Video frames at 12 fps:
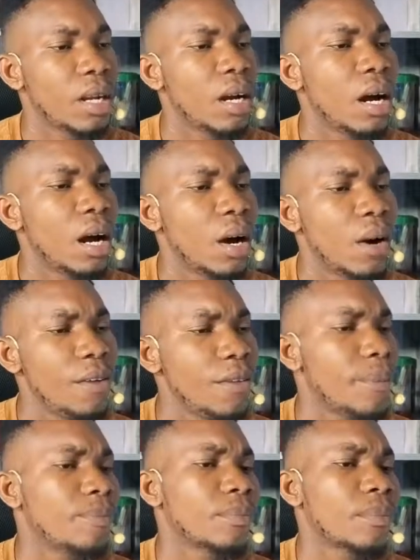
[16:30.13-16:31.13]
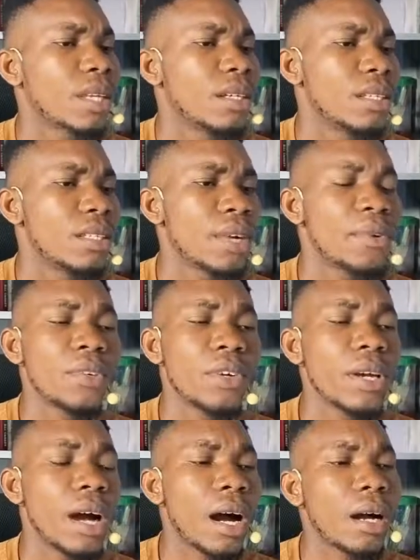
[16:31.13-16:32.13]
However, the
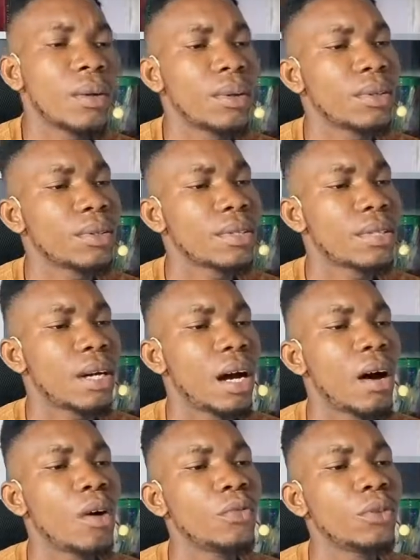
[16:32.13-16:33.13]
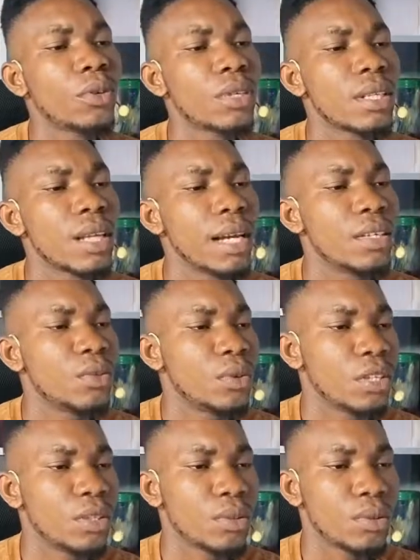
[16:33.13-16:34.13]
secondary alcohols are often oxidized to
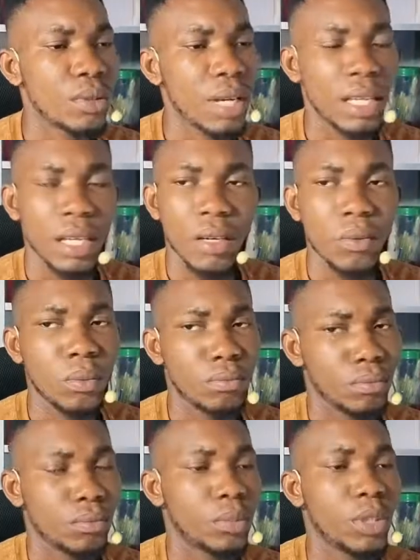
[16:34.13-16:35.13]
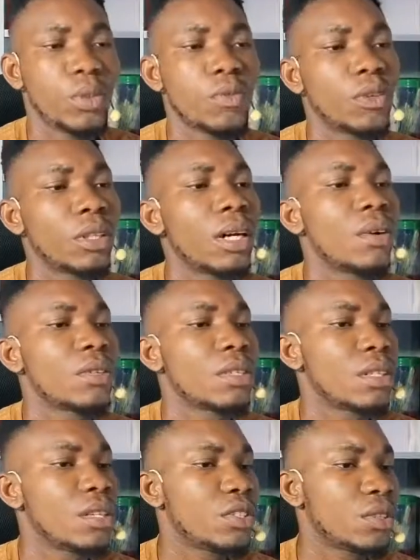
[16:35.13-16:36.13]
ketone, and there will be no further
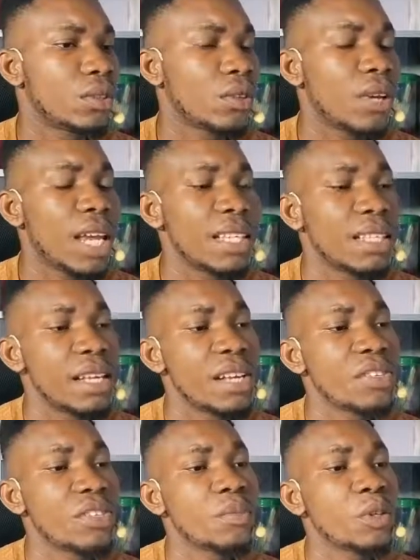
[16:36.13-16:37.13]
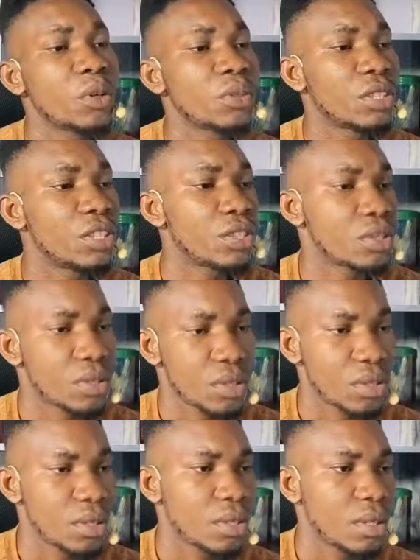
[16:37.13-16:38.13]
oxidation unless in extreme conditions.
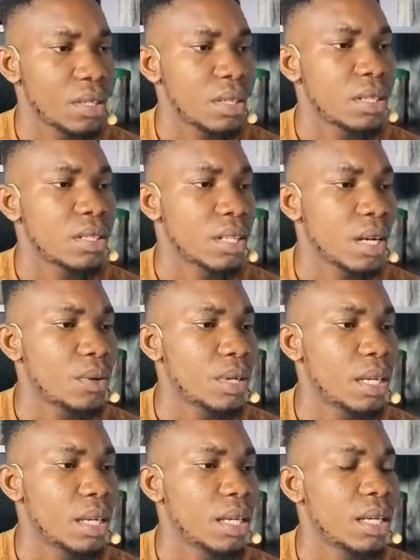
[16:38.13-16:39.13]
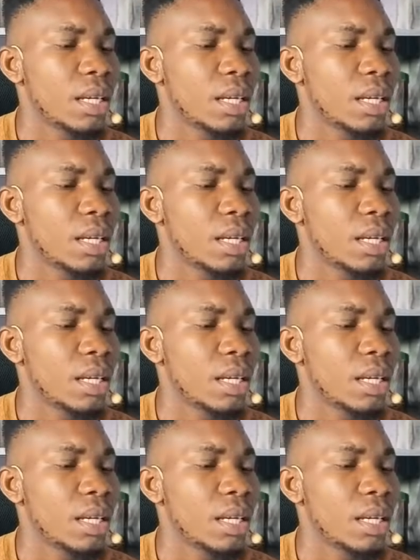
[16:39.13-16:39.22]
Is that okay?